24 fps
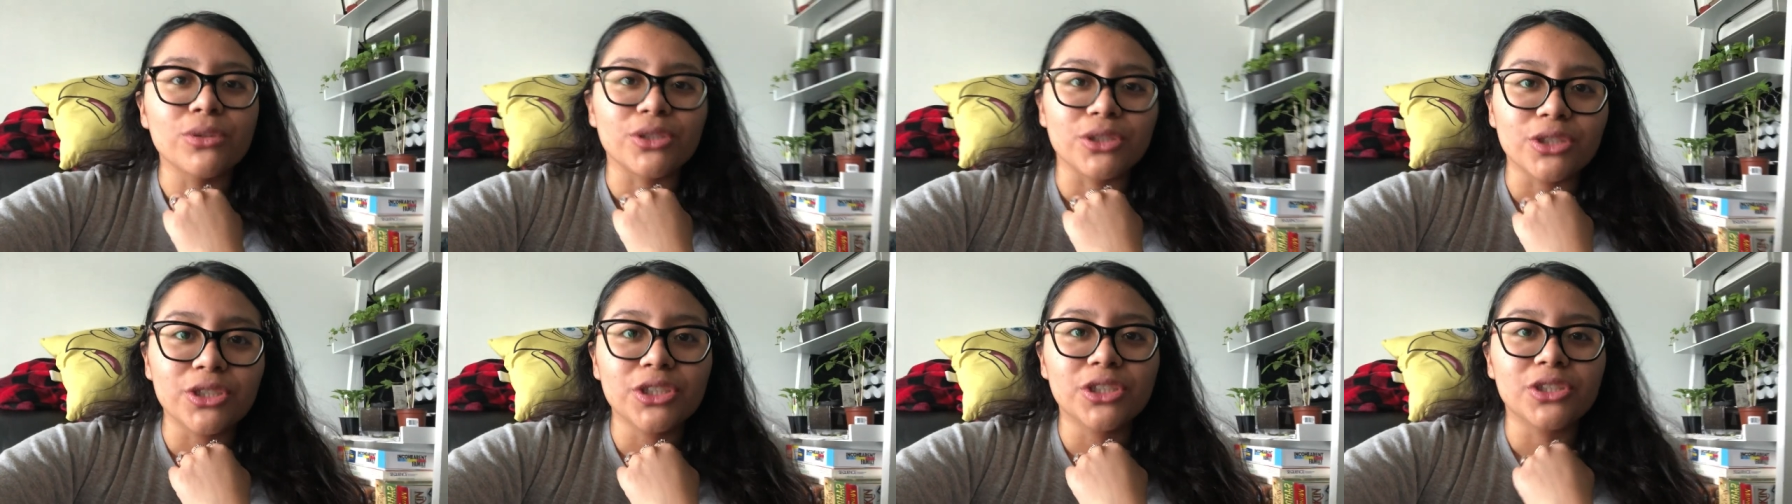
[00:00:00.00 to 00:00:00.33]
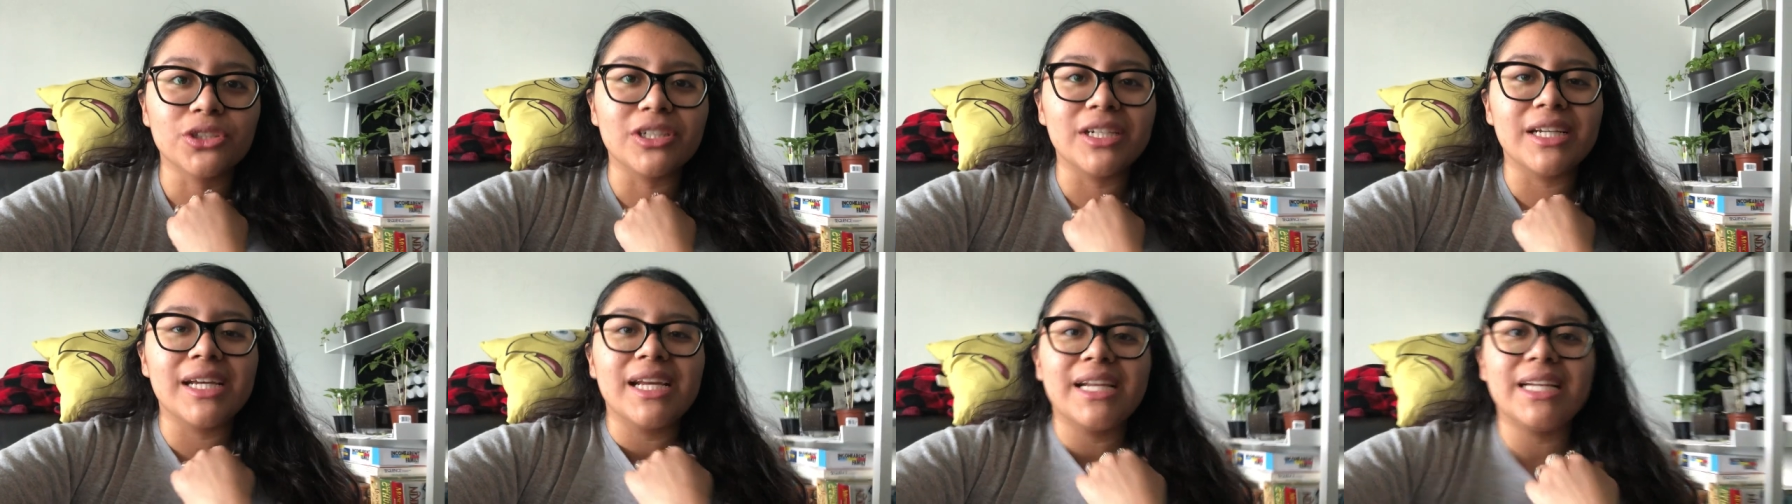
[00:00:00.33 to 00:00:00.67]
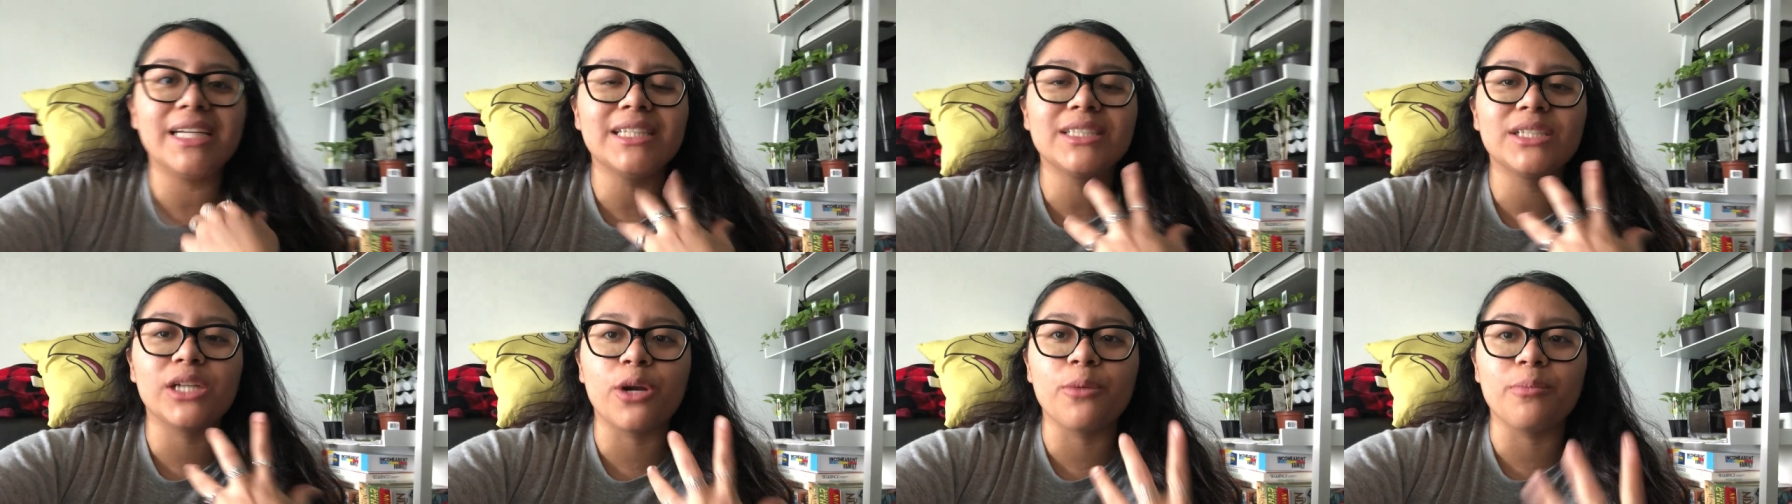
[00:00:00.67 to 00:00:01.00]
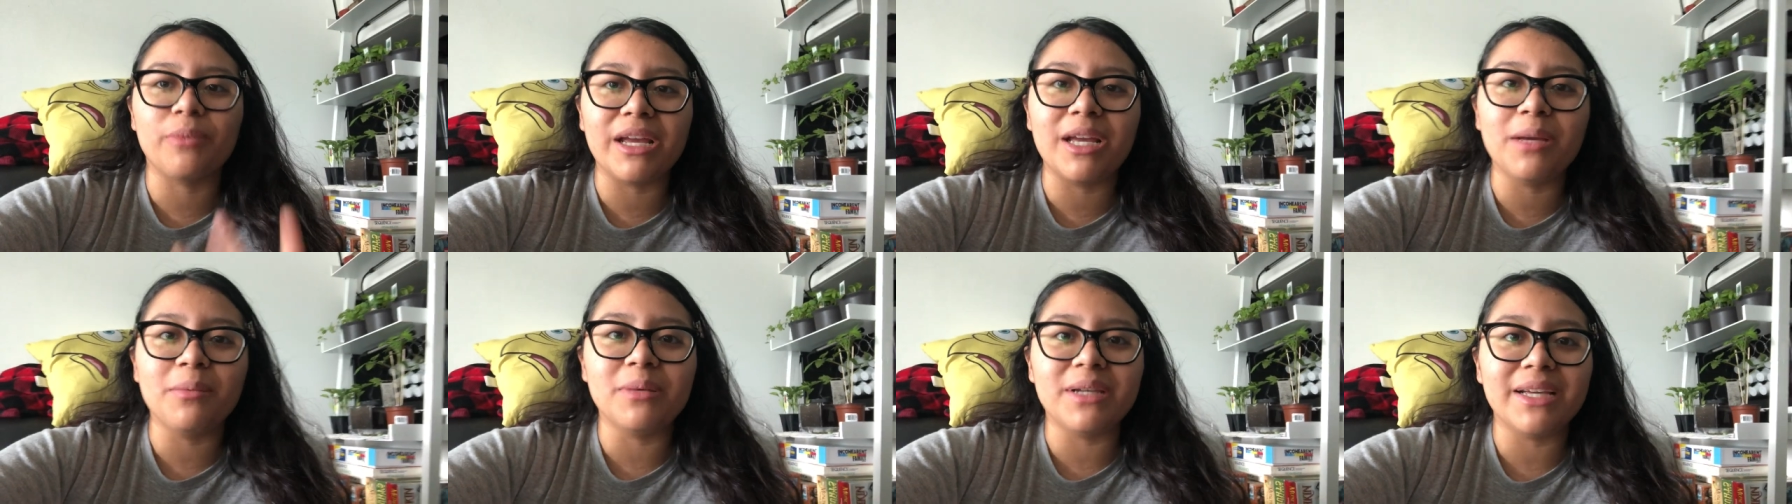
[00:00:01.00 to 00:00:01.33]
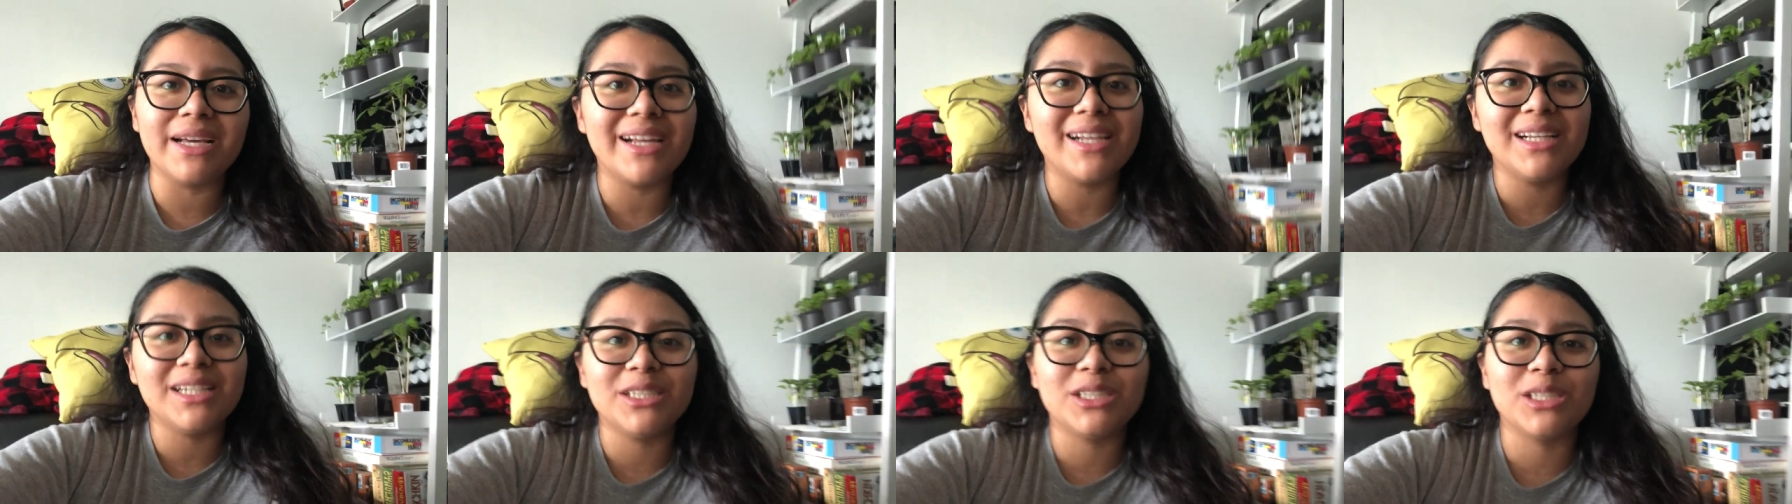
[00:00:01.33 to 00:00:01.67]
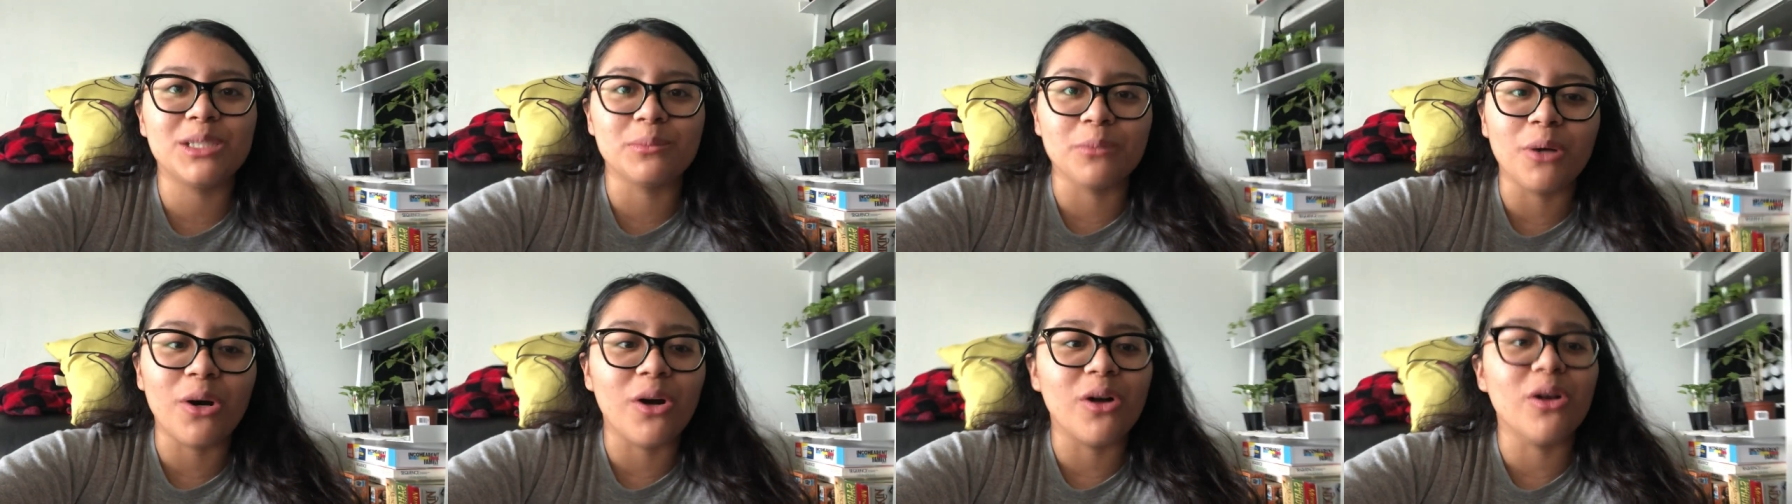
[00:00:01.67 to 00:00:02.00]
surgery and he's our baby and he's
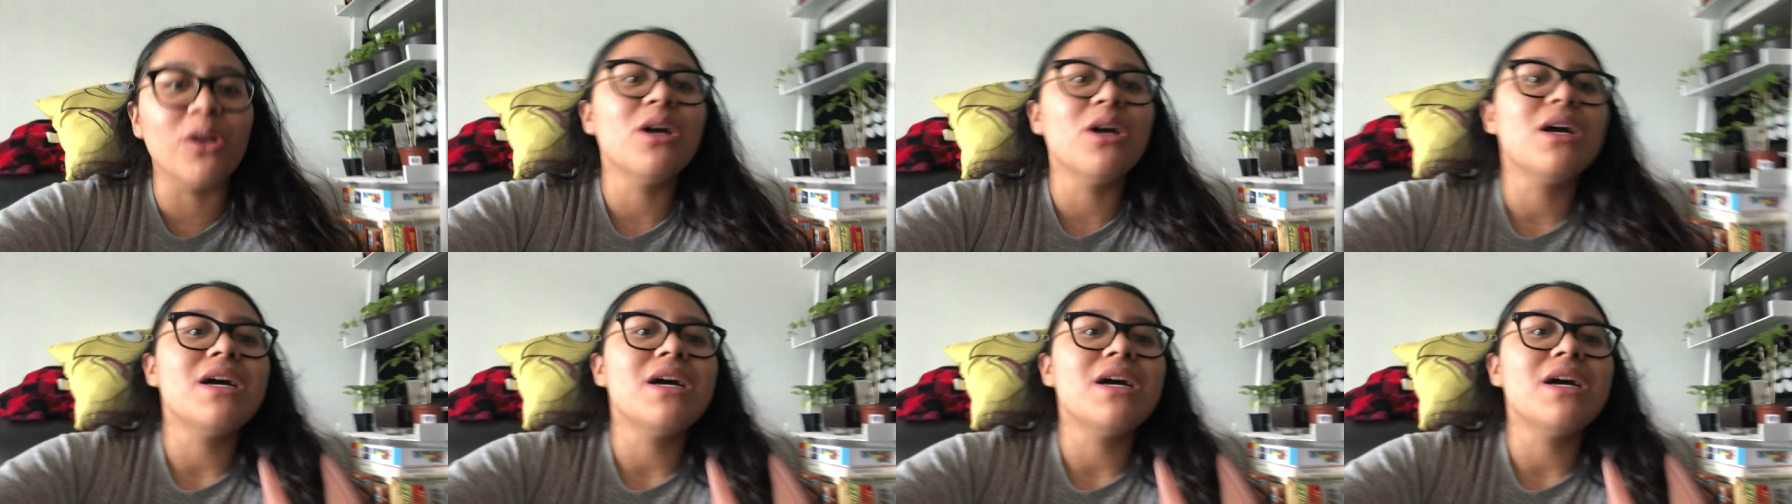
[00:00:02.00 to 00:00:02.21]
small